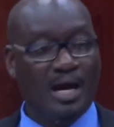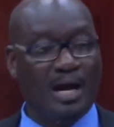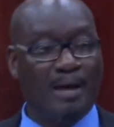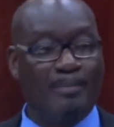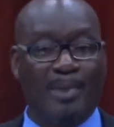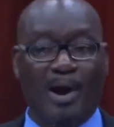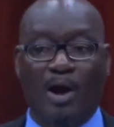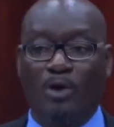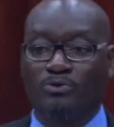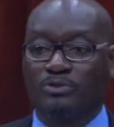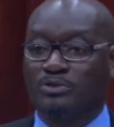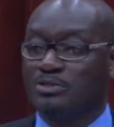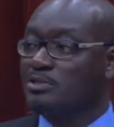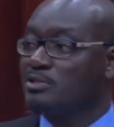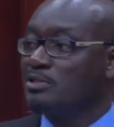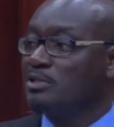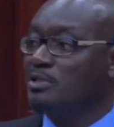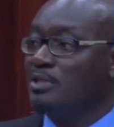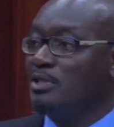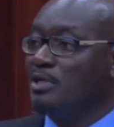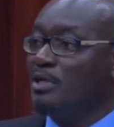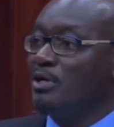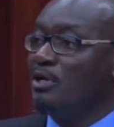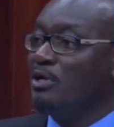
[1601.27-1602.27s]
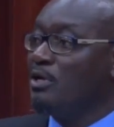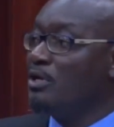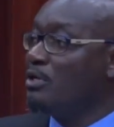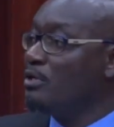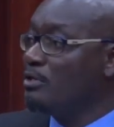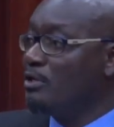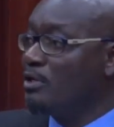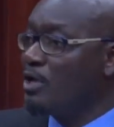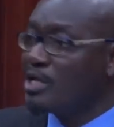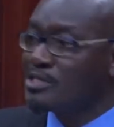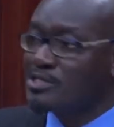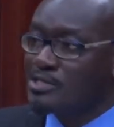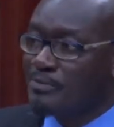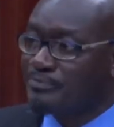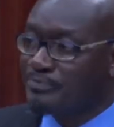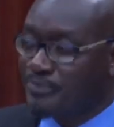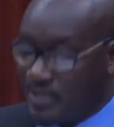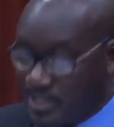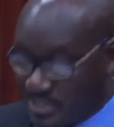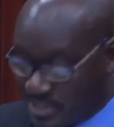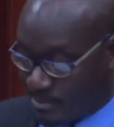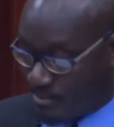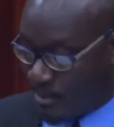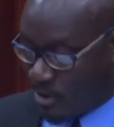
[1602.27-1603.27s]
about lots of
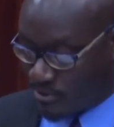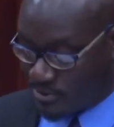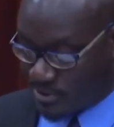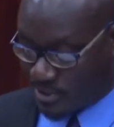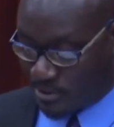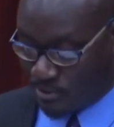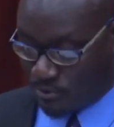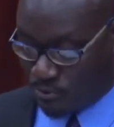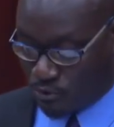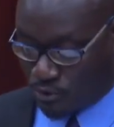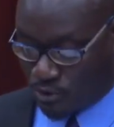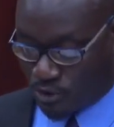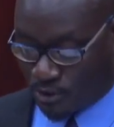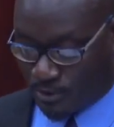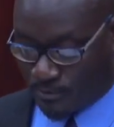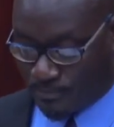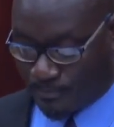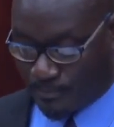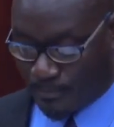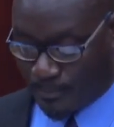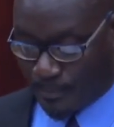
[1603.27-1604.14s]
things about St. Lucia.